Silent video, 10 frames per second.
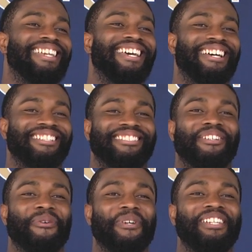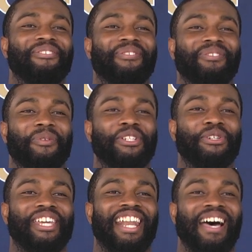Yeah, so we do
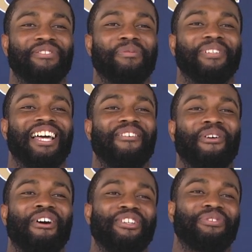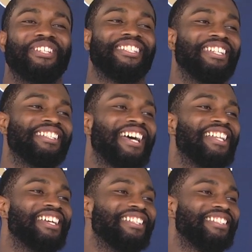get after him a lot. We always want to see his
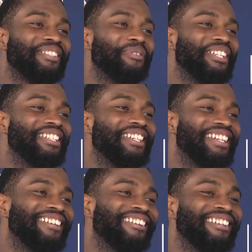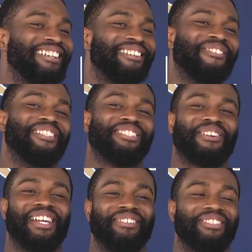highlights and see what he did here, which is
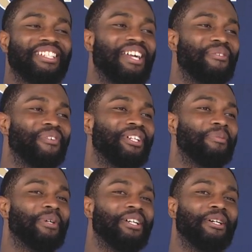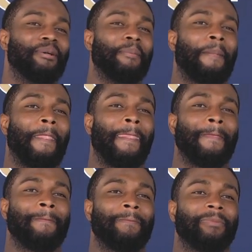kind of funny. But
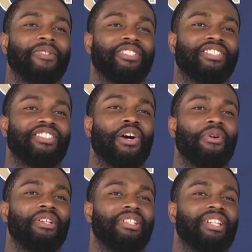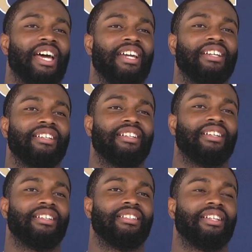just knowing, like,
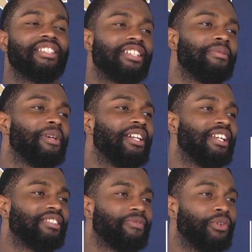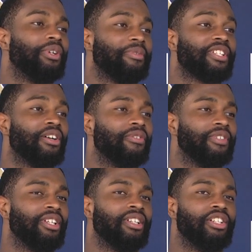a tech man as for himself,
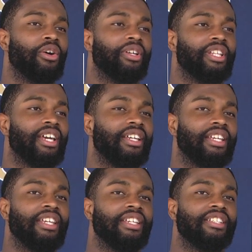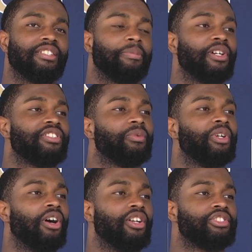knowing that he is the person
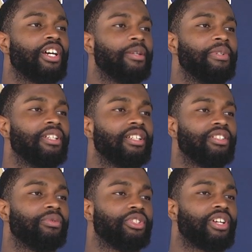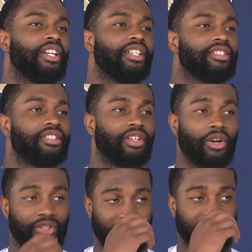we're all trying to be and we're trying to get to the
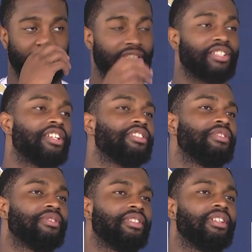goals he's also